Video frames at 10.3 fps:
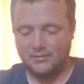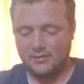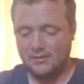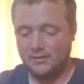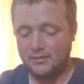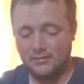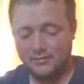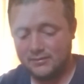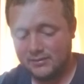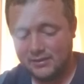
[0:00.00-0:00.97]

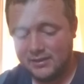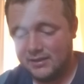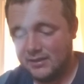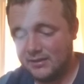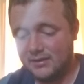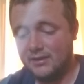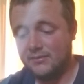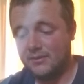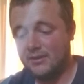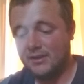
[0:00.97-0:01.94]
lockers. These
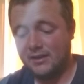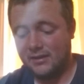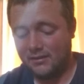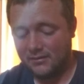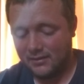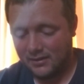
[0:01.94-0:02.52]
were in there.